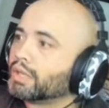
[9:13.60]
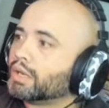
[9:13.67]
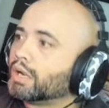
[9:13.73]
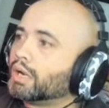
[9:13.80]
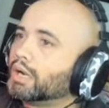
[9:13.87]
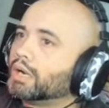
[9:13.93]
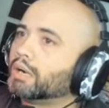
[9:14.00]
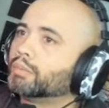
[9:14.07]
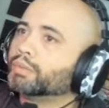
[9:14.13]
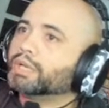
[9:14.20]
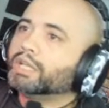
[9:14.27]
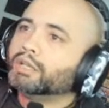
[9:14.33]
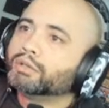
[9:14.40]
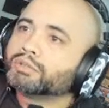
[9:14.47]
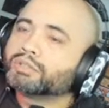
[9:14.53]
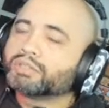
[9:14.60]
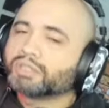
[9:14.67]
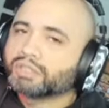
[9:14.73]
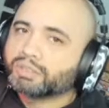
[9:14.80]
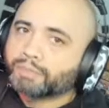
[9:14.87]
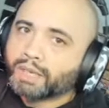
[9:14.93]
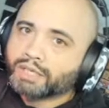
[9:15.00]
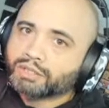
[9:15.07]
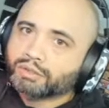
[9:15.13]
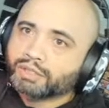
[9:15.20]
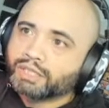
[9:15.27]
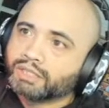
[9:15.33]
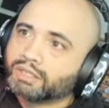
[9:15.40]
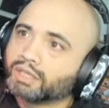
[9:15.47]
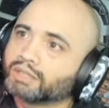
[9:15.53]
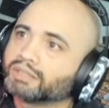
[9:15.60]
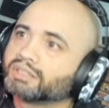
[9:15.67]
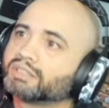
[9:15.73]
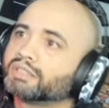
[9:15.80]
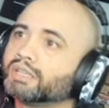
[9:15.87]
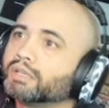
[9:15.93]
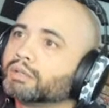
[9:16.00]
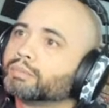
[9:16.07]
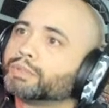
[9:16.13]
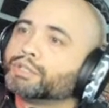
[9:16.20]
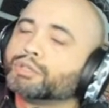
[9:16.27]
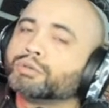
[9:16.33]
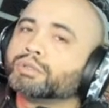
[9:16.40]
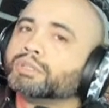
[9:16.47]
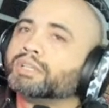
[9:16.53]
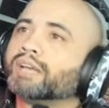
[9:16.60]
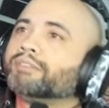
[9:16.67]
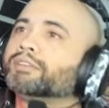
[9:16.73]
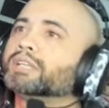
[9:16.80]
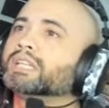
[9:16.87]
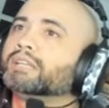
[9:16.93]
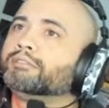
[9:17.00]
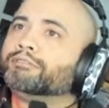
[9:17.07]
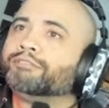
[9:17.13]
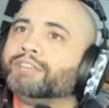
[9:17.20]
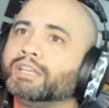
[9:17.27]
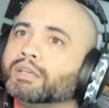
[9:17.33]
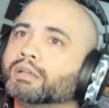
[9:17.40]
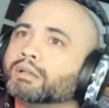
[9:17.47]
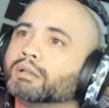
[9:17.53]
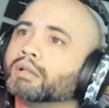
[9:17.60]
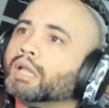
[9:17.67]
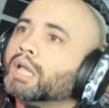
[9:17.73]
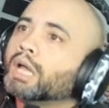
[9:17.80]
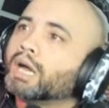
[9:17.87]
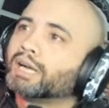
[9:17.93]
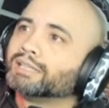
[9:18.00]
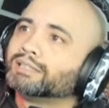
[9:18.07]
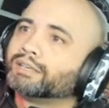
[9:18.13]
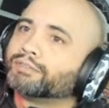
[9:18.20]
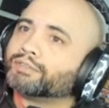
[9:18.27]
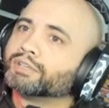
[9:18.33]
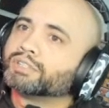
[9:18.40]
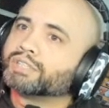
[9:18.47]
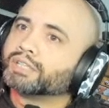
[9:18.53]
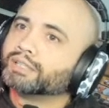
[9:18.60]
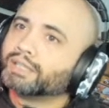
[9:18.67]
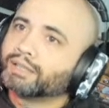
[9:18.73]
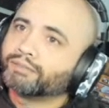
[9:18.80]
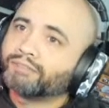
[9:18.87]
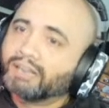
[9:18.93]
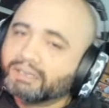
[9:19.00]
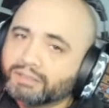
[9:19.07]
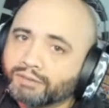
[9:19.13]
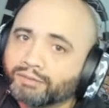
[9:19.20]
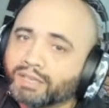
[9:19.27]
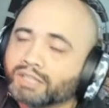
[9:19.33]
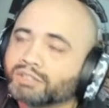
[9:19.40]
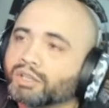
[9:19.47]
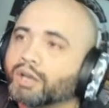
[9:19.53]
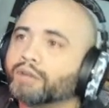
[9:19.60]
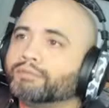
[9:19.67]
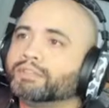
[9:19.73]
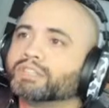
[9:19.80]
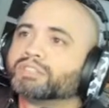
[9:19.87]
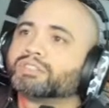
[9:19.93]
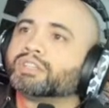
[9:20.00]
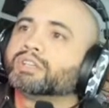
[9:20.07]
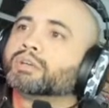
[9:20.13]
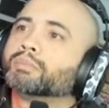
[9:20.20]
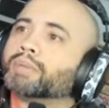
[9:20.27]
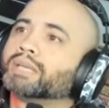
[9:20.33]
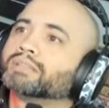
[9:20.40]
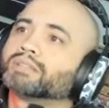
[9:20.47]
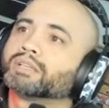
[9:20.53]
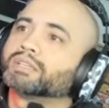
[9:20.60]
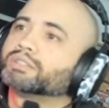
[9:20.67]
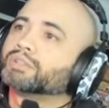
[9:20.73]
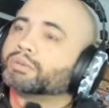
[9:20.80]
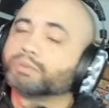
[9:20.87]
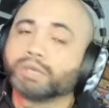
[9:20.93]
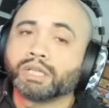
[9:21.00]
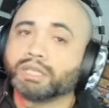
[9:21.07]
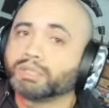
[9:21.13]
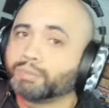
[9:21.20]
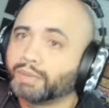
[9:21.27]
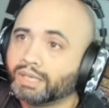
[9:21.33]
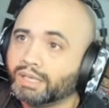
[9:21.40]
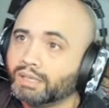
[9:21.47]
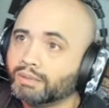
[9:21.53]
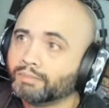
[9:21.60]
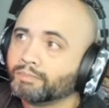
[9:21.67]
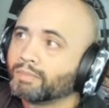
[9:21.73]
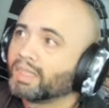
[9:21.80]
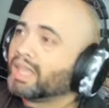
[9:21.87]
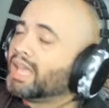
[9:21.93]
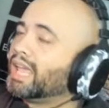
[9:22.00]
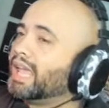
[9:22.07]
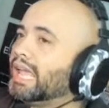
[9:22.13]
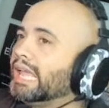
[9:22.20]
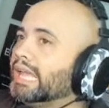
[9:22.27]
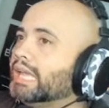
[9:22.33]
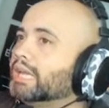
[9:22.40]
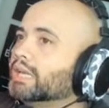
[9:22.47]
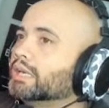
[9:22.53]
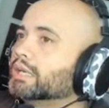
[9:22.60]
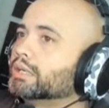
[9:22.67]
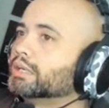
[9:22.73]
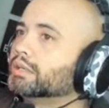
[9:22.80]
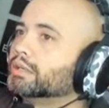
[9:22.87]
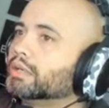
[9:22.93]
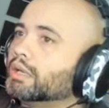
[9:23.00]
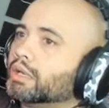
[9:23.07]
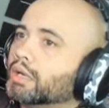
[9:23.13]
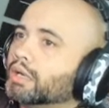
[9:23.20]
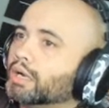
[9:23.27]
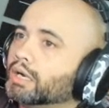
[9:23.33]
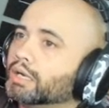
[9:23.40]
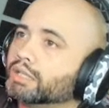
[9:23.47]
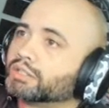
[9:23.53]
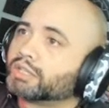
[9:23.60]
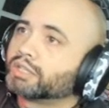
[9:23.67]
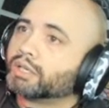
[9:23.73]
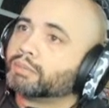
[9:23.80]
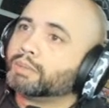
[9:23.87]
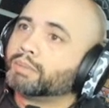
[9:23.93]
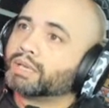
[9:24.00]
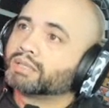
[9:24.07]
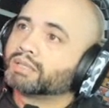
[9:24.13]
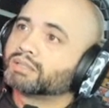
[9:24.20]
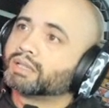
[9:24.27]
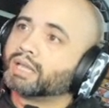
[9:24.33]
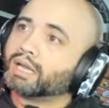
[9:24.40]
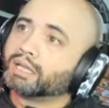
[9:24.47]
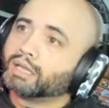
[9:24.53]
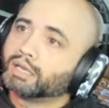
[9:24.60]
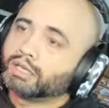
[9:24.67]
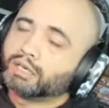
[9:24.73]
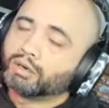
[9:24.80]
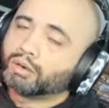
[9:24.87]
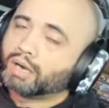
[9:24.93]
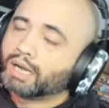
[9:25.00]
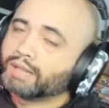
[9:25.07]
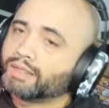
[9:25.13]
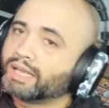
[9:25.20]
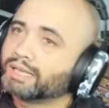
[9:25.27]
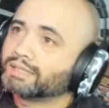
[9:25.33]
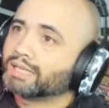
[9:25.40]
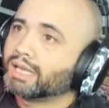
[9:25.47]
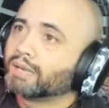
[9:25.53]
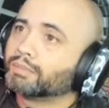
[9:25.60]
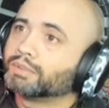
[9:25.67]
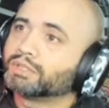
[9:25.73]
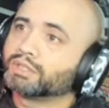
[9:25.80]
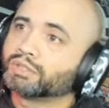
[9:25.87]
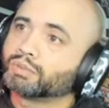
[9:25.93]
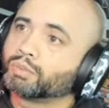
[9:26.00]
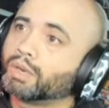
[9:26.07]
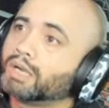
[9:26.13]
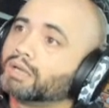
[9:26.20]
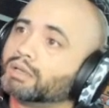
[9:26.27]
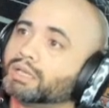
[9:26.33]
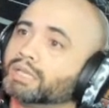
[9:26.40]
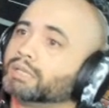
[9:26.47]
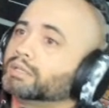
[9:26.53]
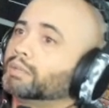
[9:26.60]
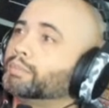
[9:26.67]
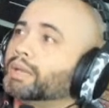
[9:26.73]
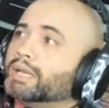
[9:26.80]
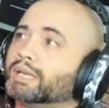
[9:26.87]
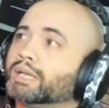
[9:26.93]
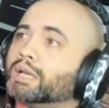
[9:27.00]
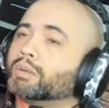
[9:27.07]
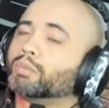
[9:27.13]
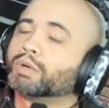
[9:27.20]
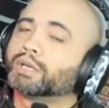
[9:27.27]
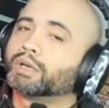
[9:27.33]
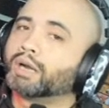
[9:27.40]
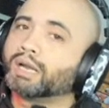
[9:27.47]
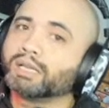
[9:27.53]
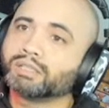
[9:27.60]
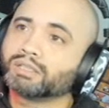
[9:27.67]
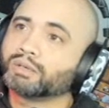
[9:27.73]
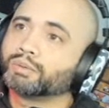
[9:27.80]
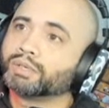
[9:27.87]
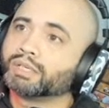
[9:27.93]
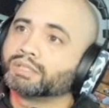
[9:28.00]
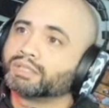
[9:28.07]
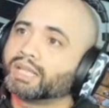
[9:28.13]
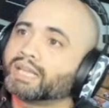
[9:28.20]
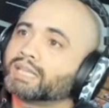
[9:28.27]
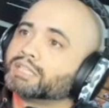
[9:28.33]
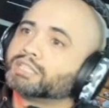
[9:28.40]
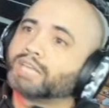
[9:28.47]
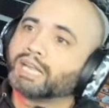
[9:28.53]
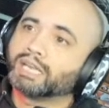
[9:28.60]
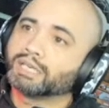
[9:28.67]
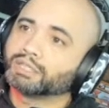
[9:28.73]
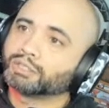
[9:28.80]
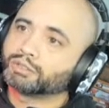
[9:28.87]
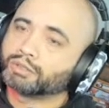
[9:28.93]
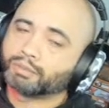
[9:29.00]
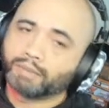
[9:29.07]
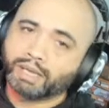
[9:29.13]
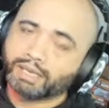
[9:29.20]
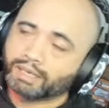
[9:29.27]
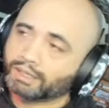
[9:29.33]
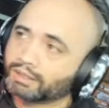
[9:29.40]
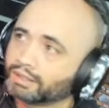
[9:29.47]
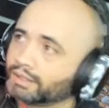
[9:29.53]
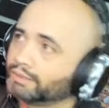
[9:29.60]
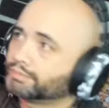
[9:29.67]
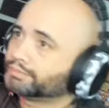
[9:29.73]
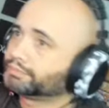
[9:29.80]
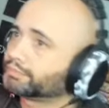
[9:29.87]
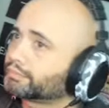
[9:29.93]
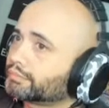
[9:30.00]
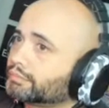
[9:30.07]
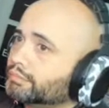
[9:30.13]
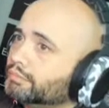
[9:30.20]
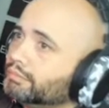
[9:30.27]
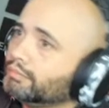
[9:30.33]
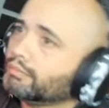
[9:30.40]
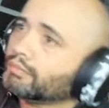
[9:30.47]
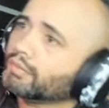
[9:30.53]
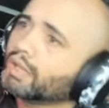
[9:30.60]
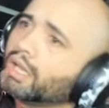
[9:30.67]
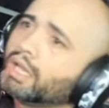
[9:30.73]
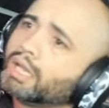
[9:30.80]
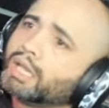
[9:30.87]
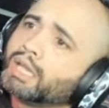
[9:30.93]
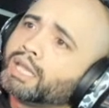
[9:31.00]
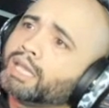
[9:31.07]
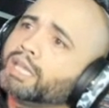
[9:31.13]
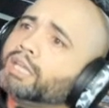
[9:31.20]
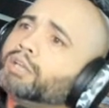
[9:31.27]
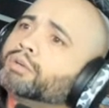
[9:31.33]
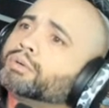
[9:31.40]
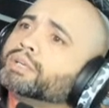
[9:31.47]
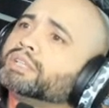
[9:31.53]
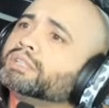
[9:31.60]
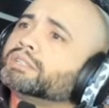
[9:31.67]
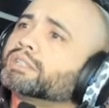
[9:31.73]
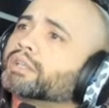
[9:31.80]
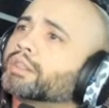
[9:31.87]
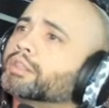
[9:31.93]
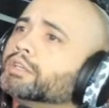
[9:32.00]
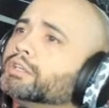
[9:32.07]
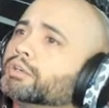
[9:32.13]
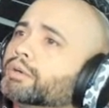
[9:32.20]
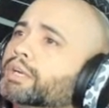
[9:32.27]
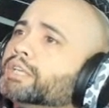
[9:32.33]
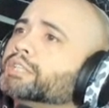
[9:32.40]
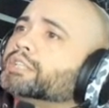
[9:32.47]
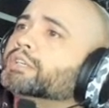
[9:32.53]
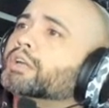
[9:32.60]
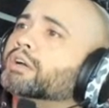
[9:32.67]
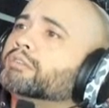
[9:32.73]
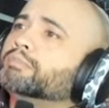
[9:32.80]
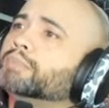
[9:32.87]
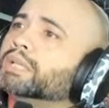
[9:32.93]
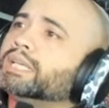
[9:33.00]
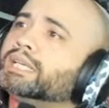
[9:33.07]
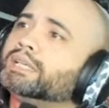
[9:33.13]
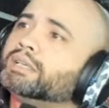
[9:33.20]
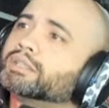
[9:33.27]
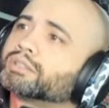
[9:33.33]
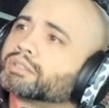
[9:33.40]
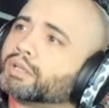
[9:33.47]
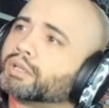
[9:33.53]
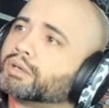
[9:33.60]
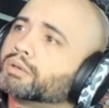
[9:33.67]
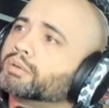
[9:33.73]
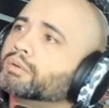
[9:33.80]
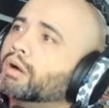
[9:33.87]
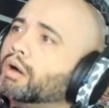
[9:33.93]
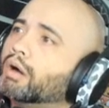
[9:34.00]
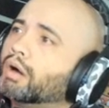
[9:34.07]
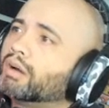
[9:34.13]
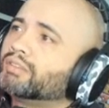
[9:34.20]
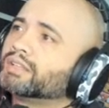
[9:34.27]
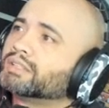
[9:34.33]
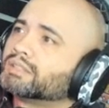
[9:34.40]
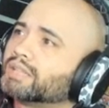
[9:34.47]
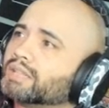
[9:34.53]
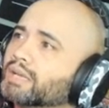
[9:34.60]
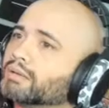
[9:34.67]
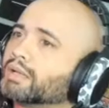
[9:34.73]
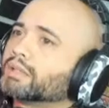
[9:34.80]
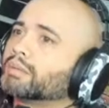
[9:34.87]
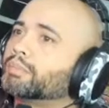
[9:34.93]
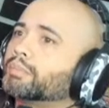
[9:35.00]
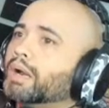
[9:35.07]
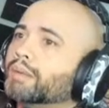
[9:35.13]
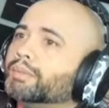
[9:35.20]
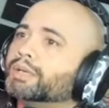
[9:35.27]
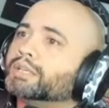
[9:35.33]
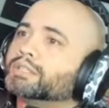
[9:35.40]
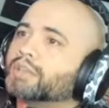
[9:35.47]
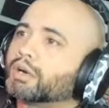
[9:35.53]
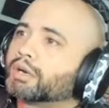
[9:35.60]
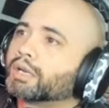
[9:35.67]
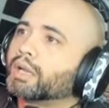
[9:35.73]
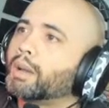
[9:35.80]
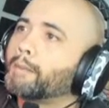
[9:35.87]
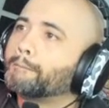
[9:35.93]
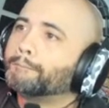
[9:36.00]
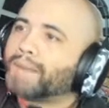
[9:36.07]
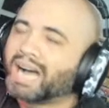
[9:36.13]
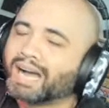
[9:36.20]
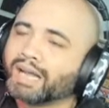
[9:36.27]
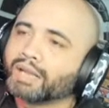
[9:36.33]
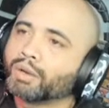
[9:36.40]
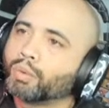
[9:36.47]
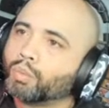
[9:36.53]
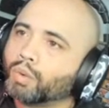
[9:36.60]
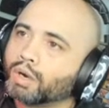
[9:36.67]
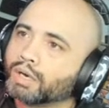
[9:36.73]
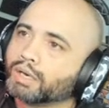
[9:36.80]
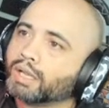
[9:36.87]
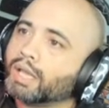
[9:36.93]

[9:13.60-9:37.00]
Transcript: When he uses his special, he does steal, but you can definitely feel a difference in the effectiveness of the steal based on his own HP. And it's going to be based on the, on that damage as well, and depending on what your ISO is, that can change dramatically. Increase the duration of bleed slow offense down on the primary target by 1.